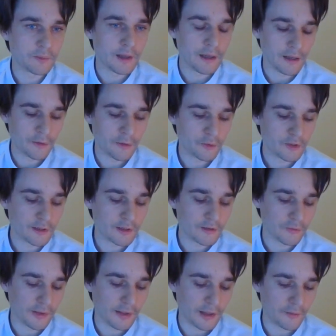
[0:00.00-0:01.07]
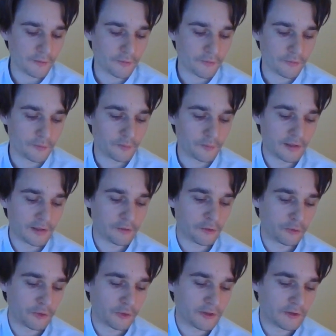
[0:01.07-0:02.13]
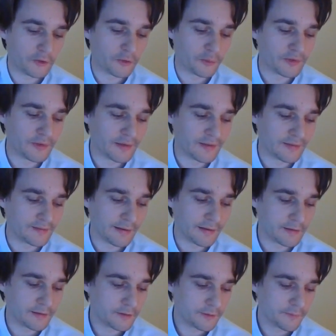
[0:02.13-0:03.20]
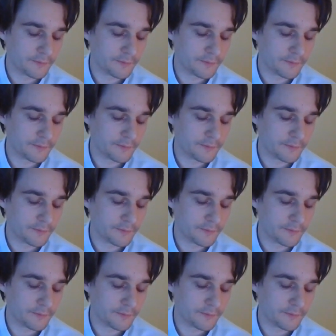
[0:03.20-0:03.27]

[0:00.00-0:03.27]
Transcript: I would like to have the curriculum decided,